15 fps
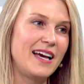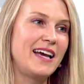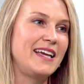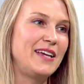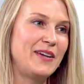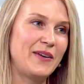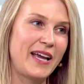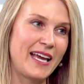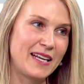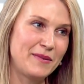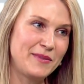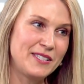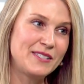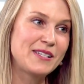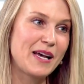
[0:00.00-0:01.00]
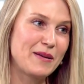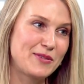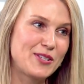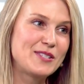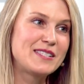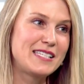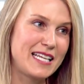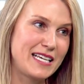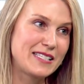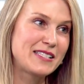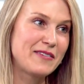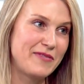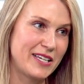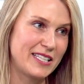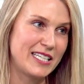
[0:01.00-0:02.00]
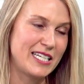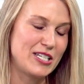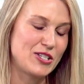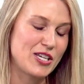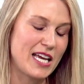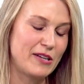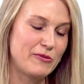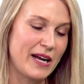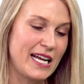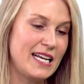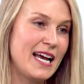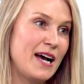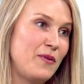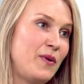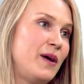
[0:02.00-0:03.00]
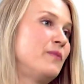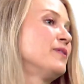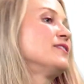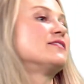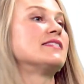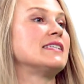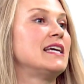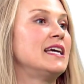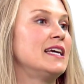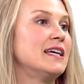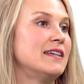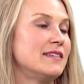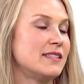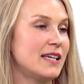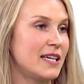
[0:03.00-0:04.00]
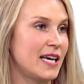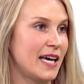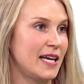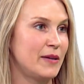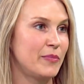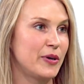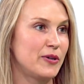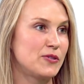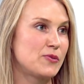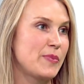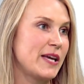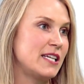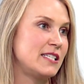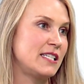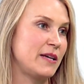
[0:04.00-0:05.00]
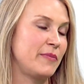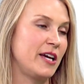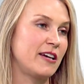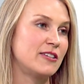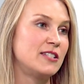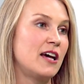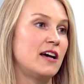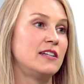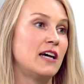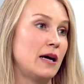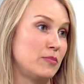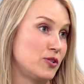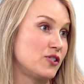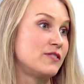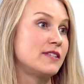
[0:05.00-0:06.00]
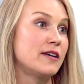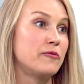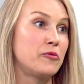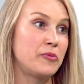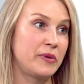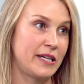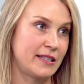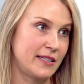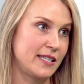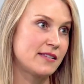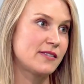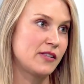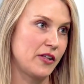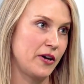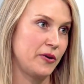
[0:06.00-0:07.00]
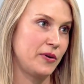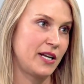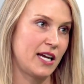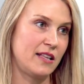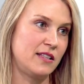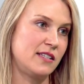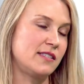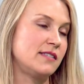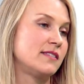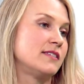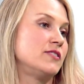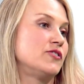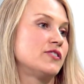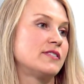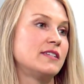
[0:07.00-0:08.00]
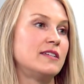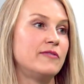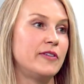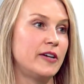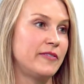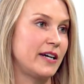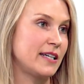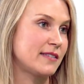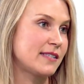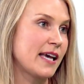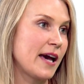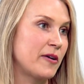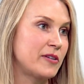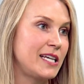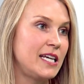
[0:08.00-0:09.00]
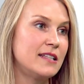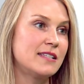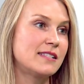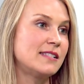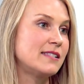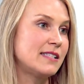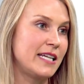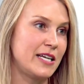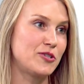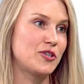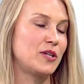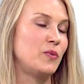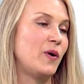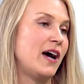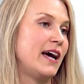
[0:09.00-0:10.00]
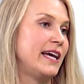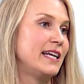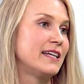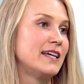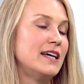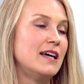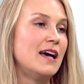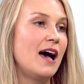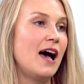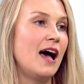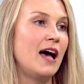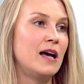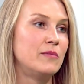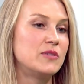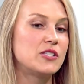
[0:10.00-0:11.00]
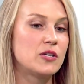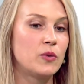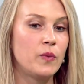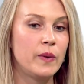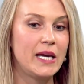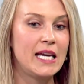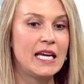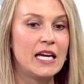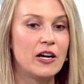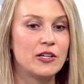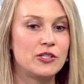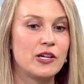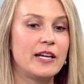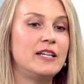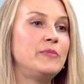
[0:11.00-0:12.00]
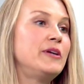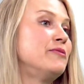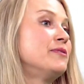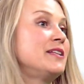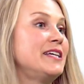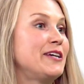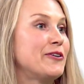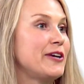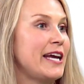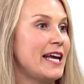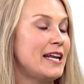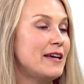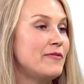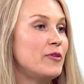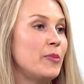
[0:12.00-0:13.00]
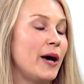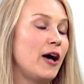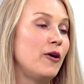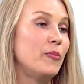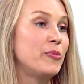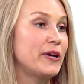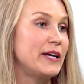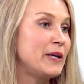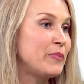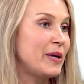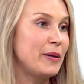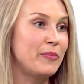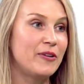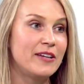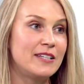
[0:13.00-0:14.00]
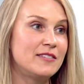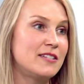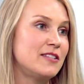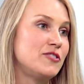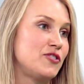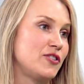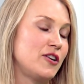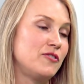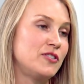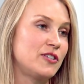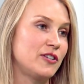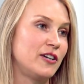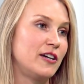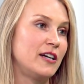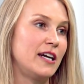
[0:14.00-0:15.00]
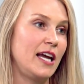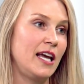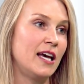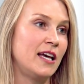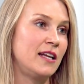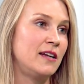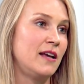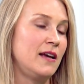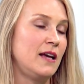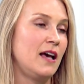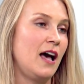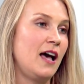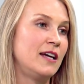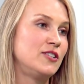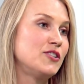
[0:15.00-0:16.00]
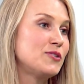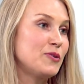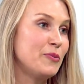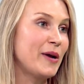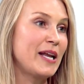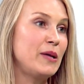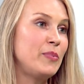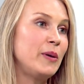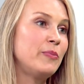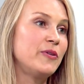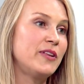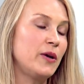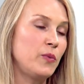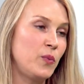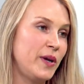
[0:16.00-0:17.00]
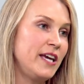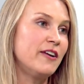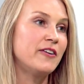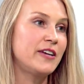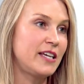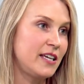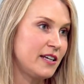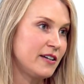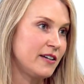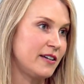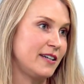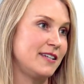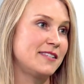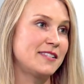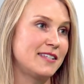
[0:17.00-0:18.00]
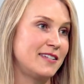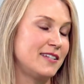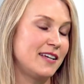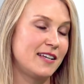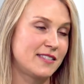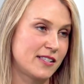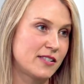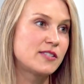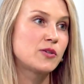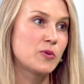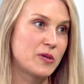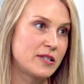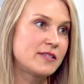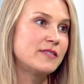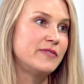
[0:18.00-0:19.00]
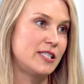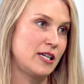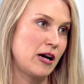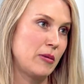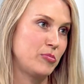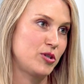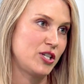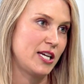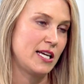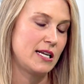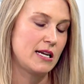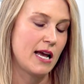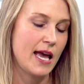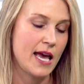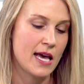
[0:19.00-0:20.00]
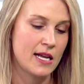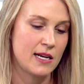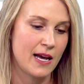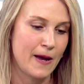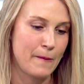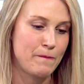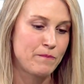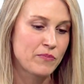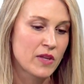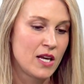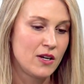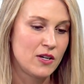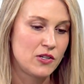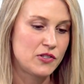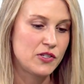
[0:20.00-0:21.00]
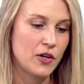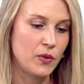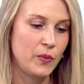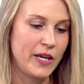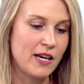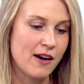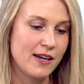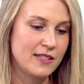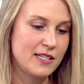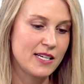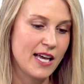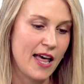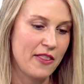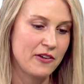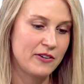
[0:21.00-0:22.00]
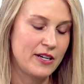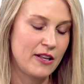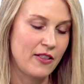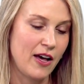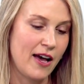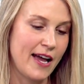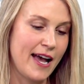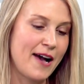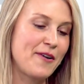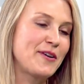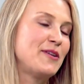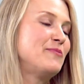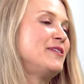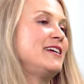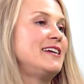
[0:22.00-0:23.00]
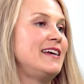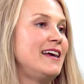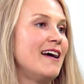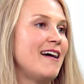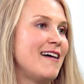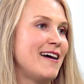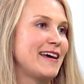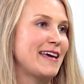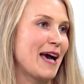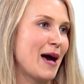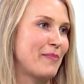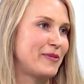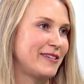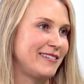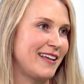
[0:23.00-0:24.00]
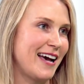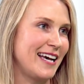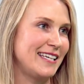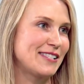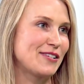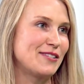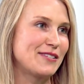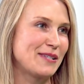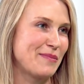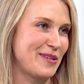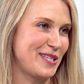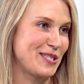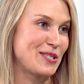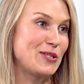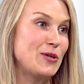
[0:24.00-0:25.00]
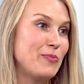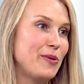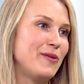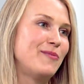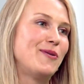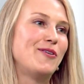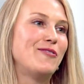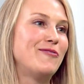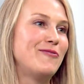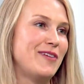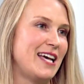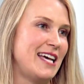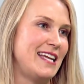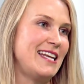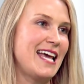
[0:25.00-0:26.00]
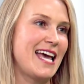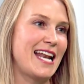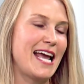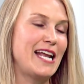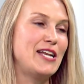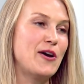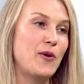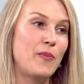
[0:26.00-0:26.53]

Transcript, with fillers: uh, animal adoptions takes a village. And right now what we're seeing is, again, post-pandemic, ad adoptions have really slowed. And this isn't just in Fairfax County, this is nationwide. Um, so we are trying to be really creative about bringing people into the shelter and uh, just reminding people that we are here as a, as a source of adoption. And um, so we got together and thought, how can we uh, capitalize on some of this Super Bowl fun? And I know